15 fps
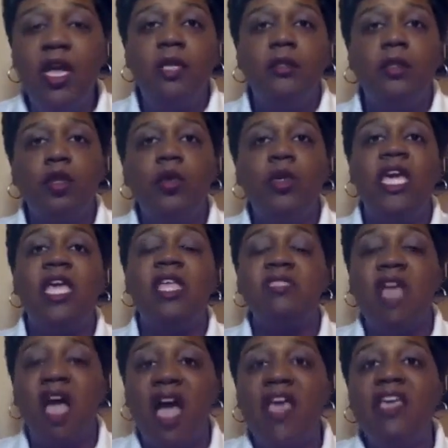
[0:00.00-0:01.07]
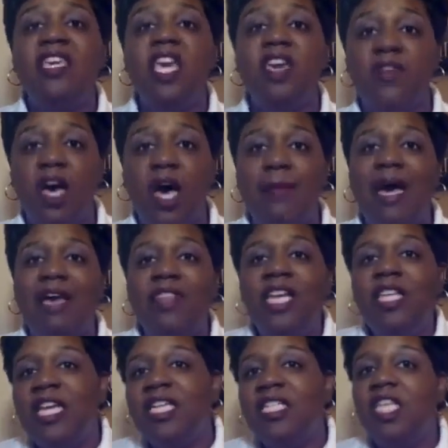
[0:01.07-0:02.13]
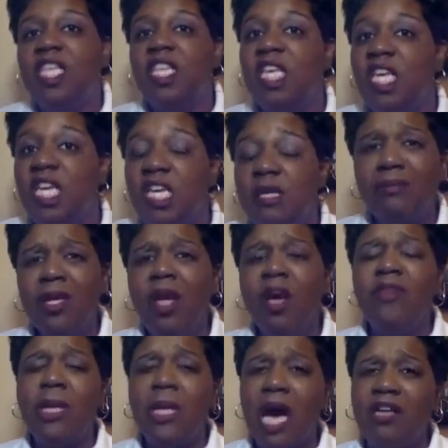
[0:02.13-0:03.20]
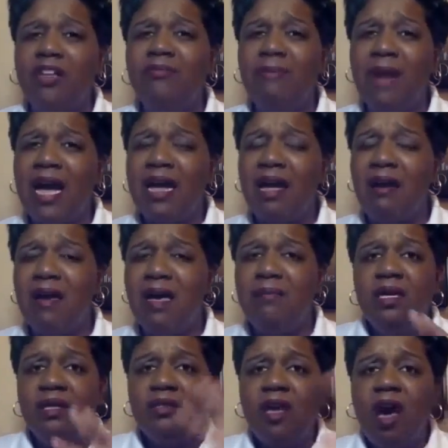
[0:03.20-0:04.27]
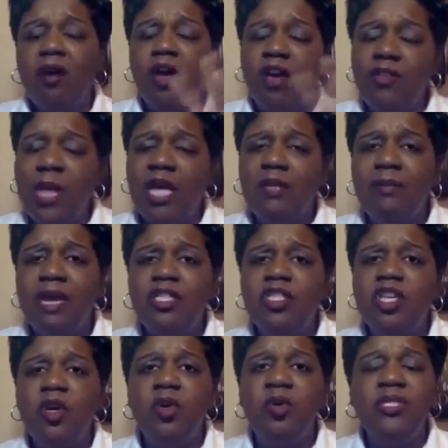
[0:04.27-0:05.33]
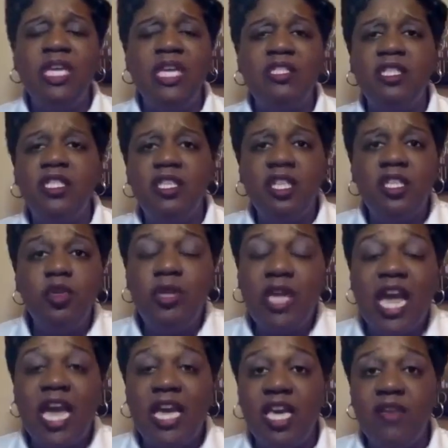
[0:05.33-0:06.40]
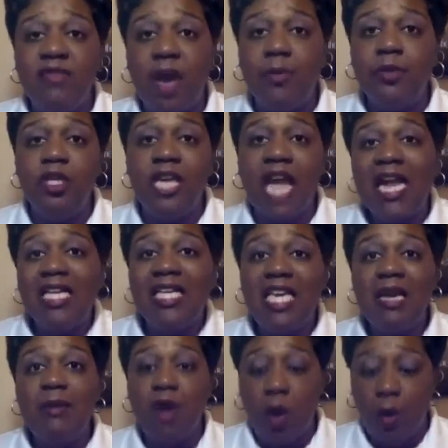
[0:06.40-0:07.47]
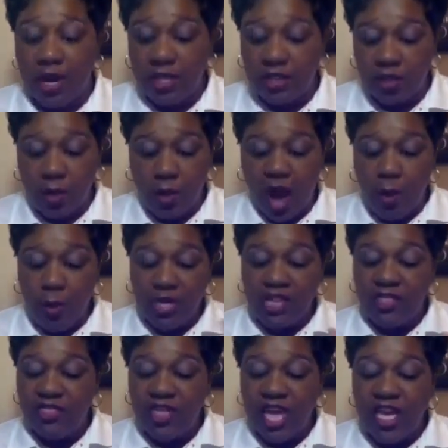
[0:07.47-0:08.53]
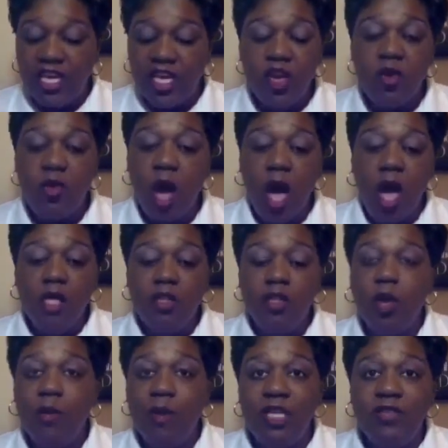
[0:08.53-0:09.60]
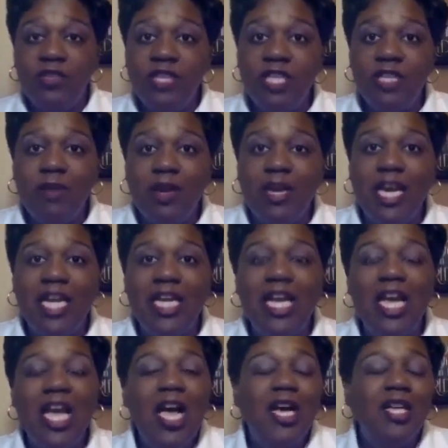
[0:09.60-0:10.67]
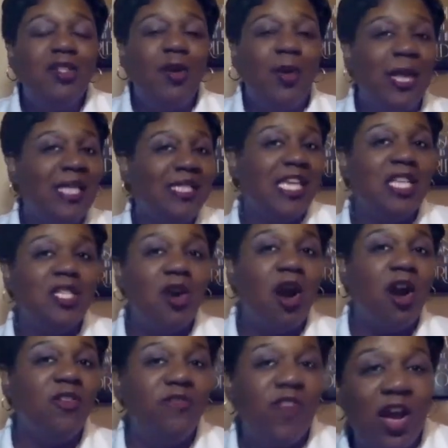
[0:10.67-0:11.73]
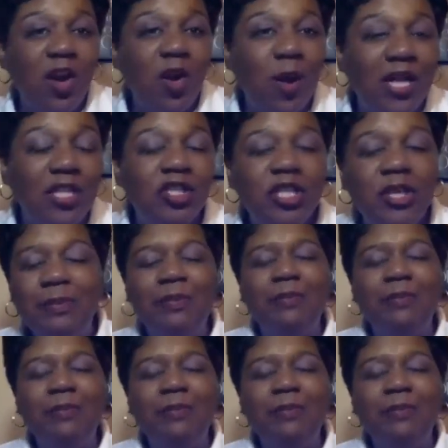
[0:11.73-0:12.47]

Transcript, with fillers: So you cannot yeah. give up. I think that is a theme of a lot of my um top of a lot of my shows is is mm-hmm. you can't give up. So you got to keep going. So I want to thank you so much for this, Marquita. So let's get to our fun question.